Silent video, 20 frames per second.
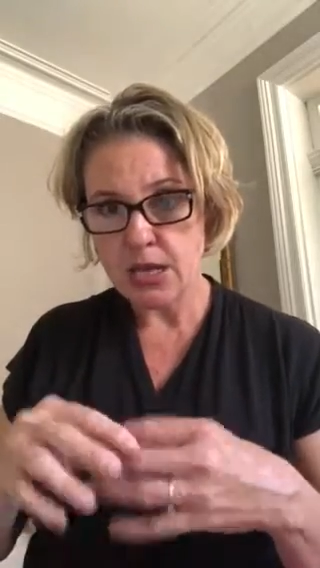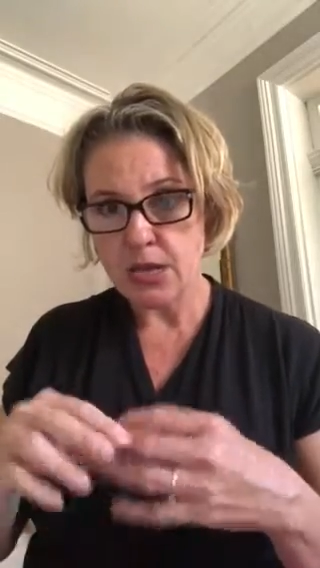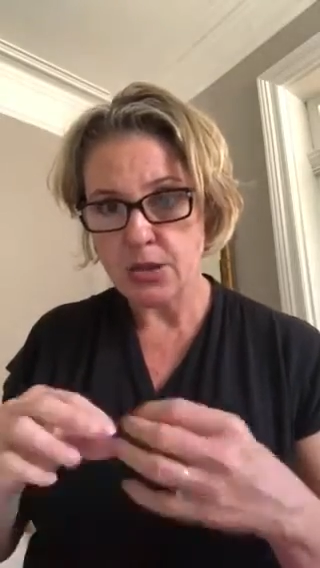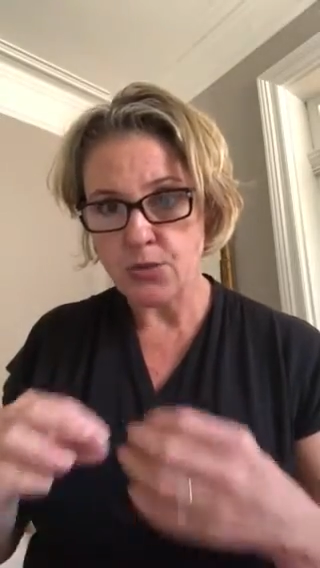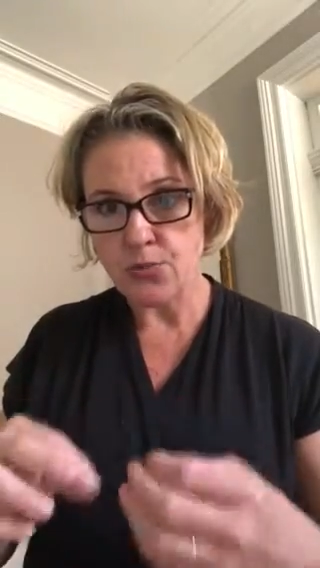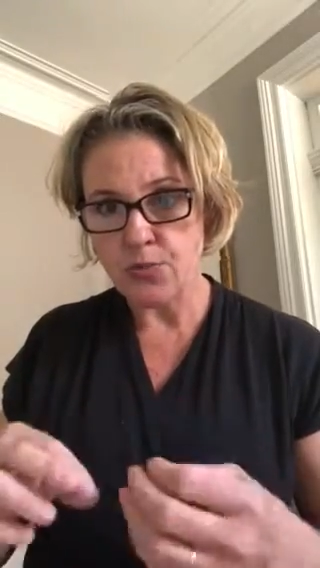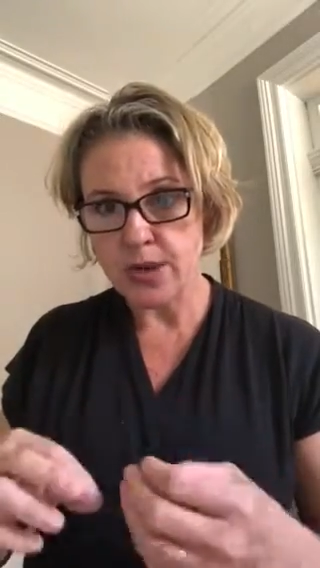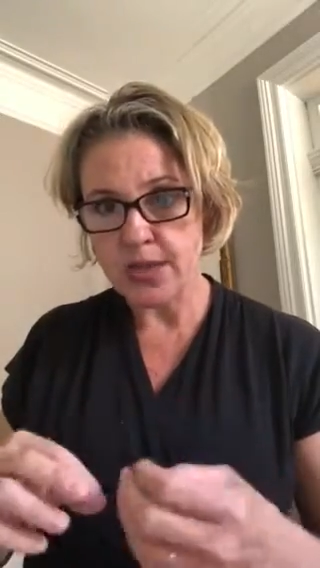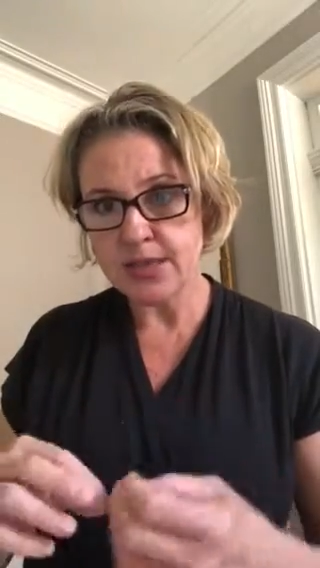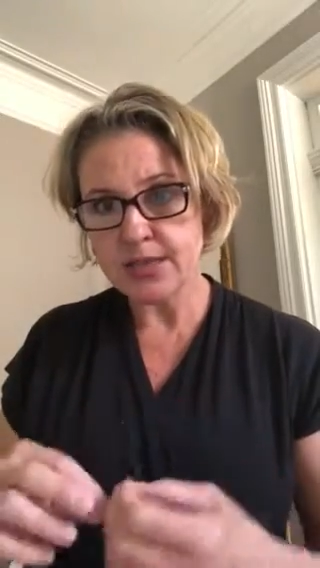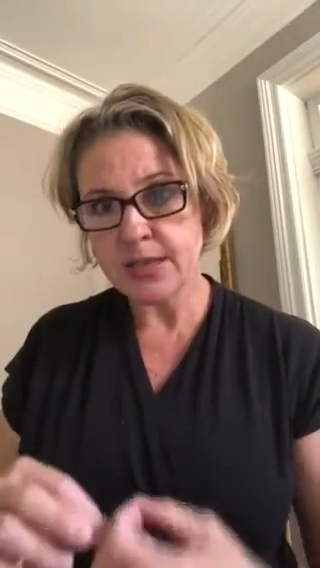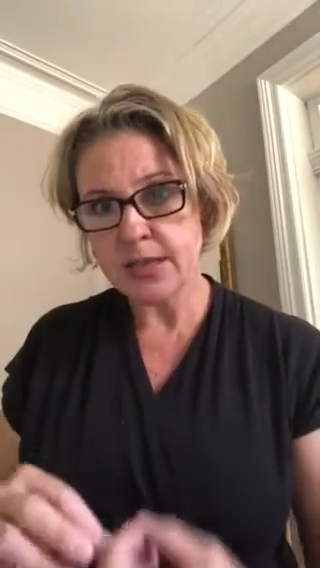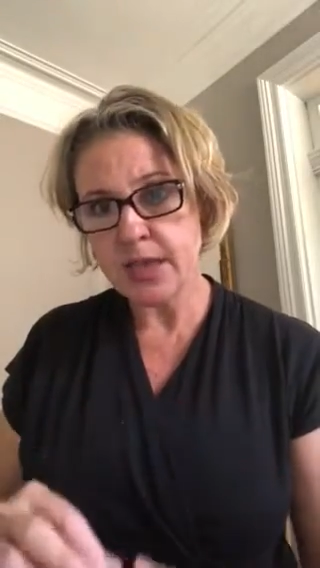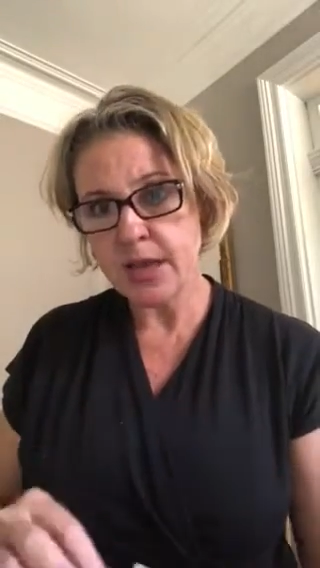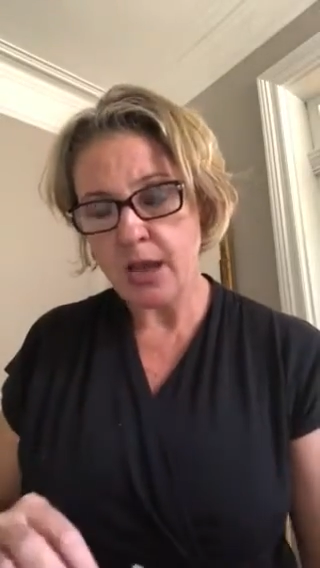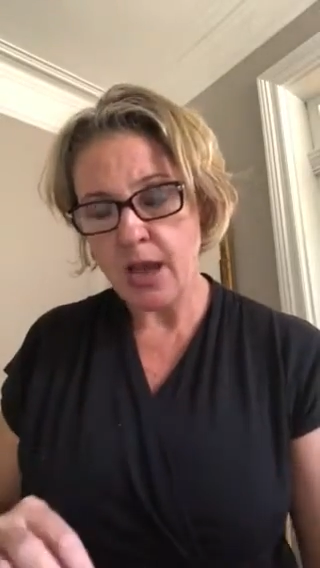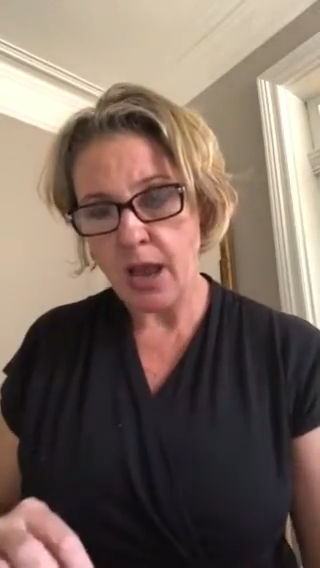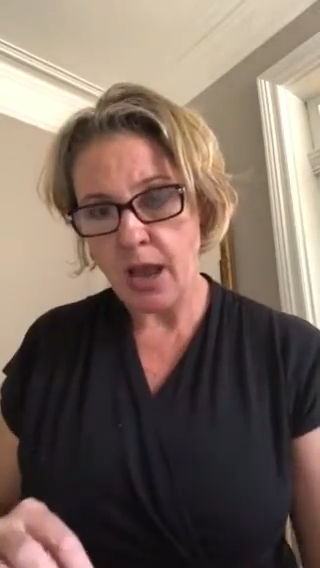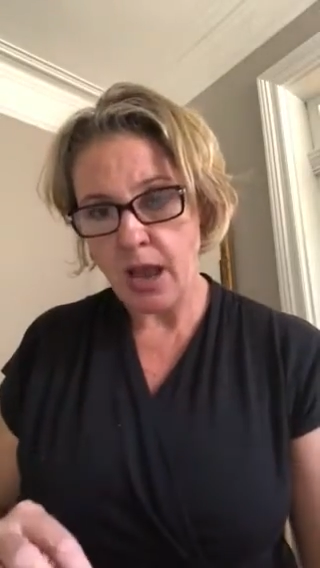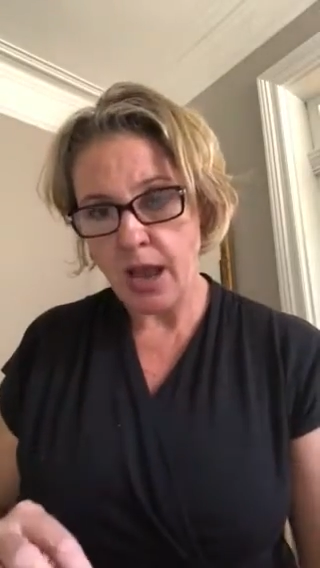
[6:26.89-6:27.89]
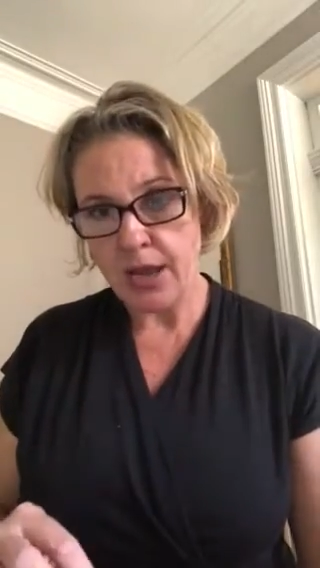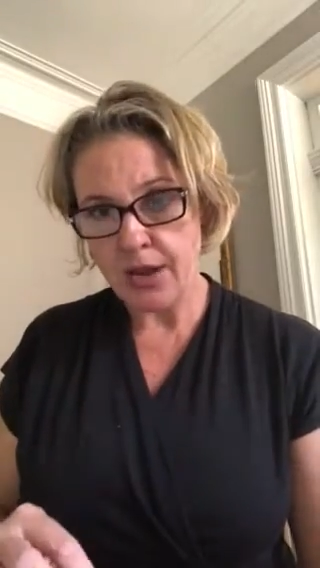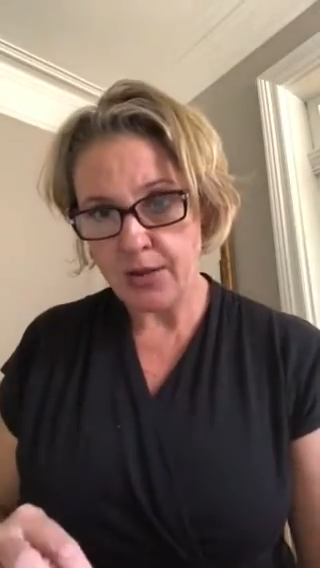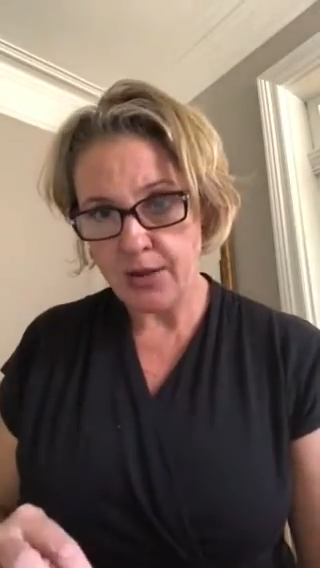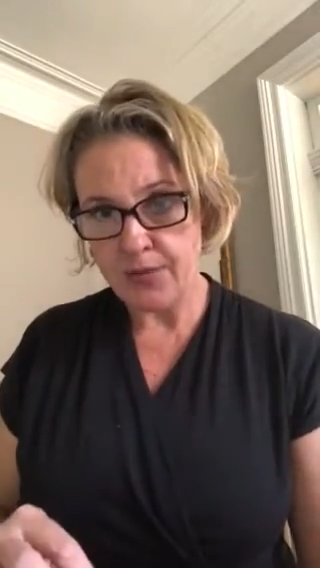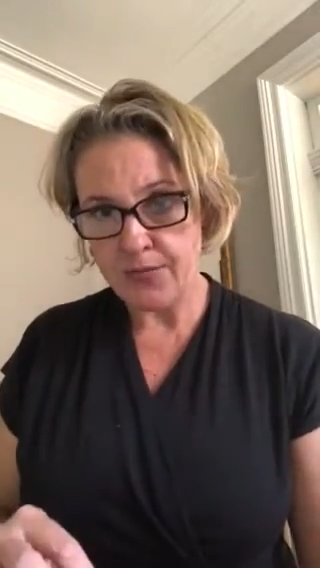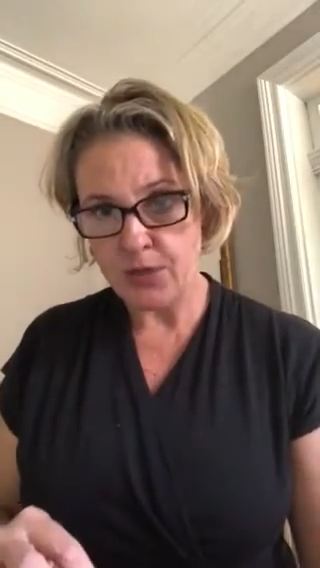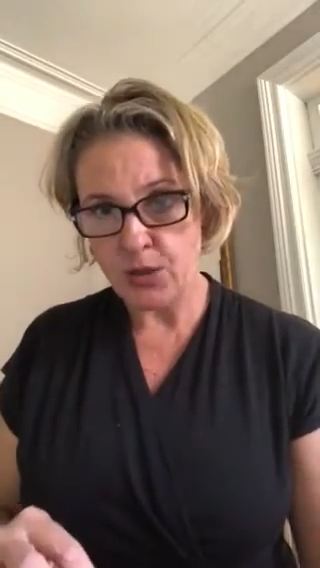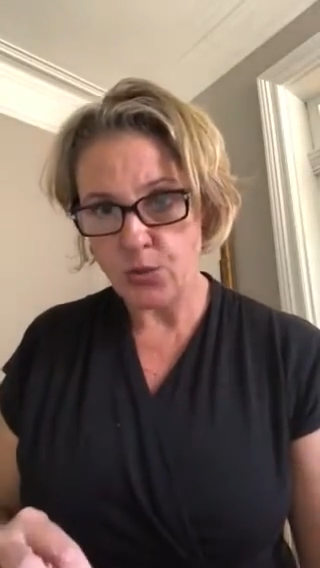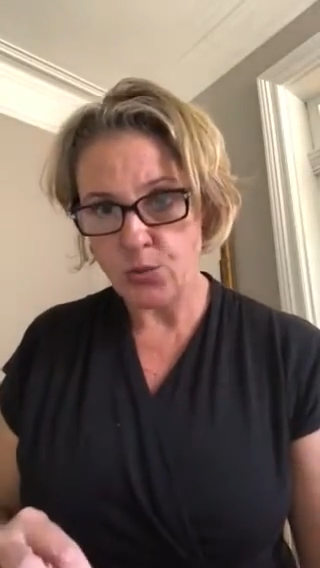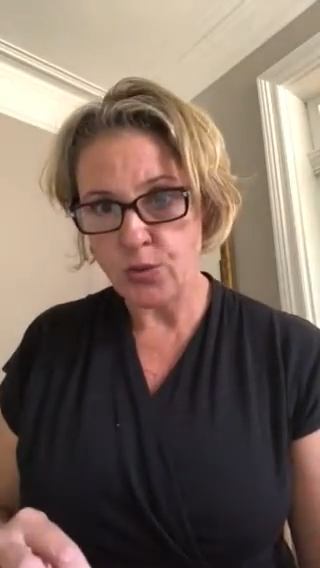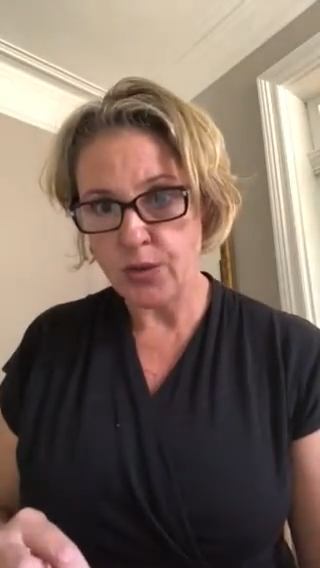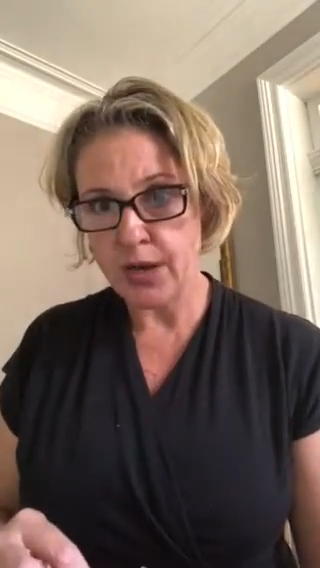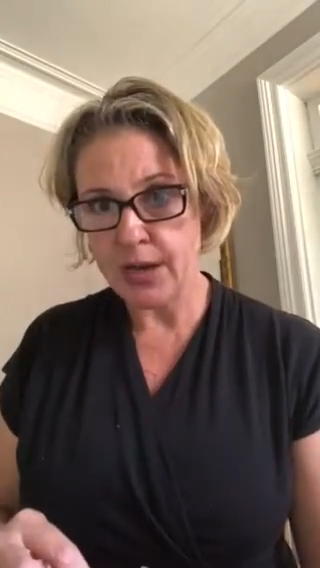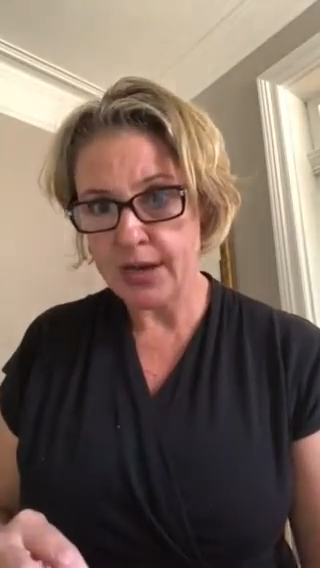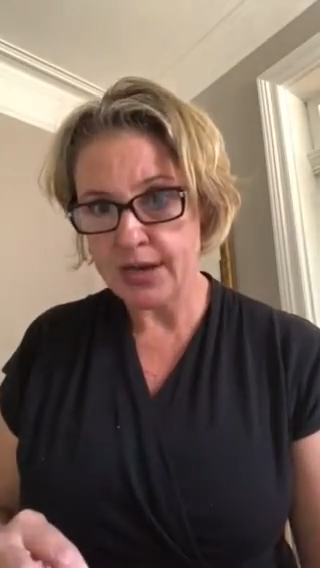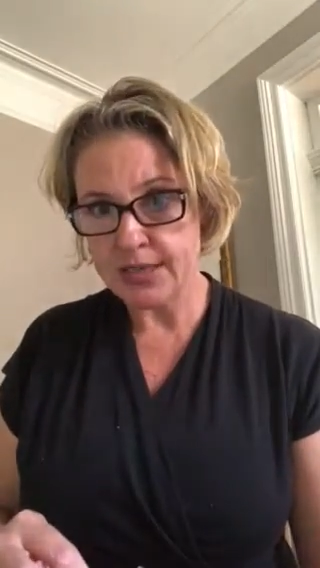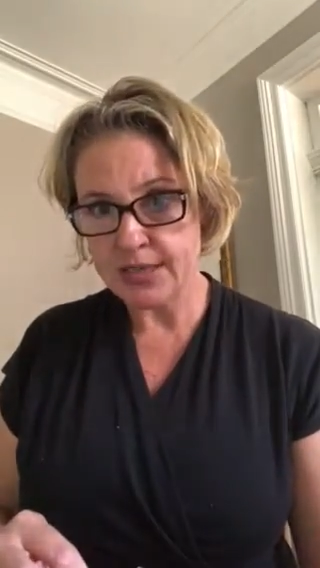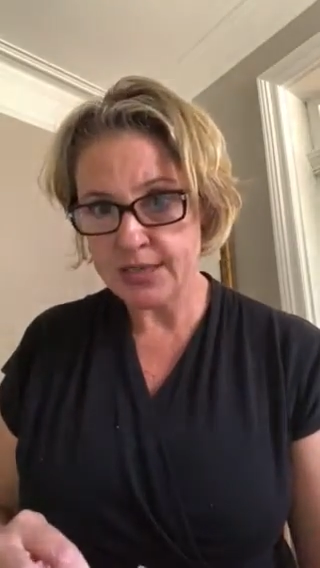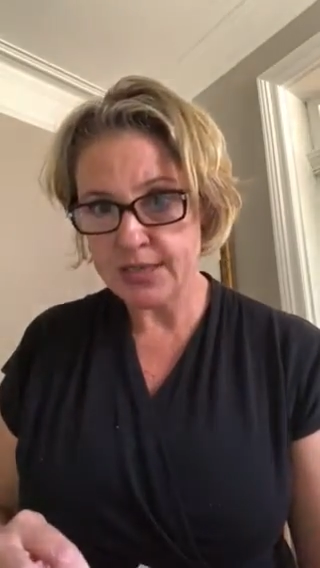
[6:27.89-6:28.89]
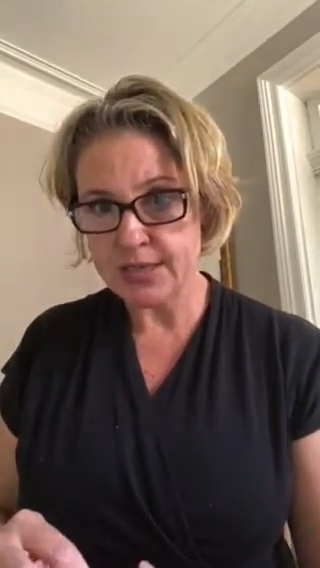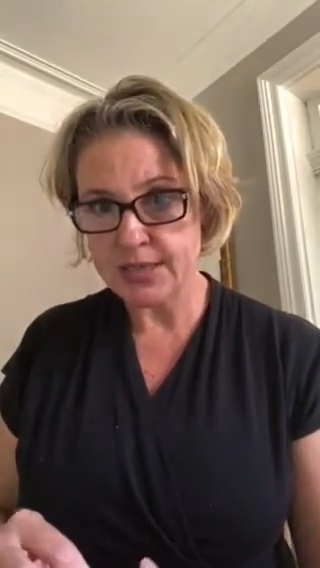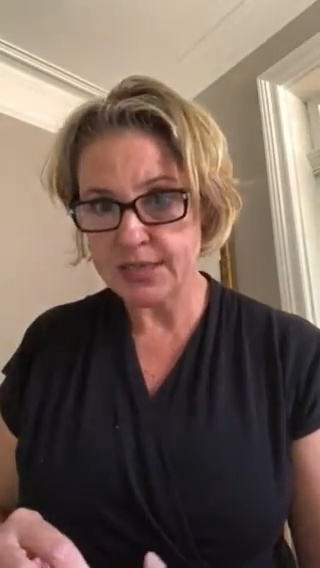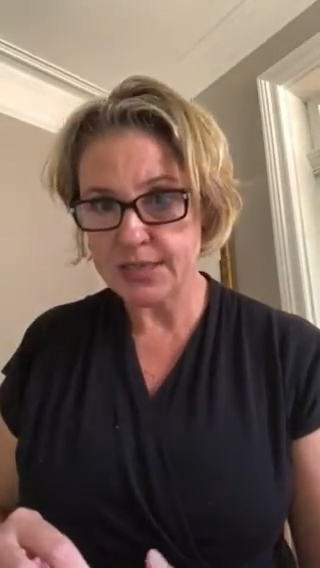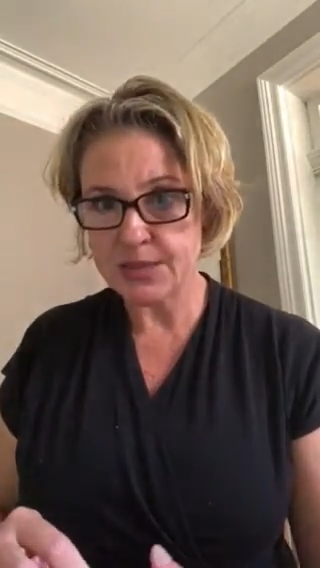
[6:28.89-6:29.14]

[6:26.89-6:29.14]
The reason that I like graphic organisers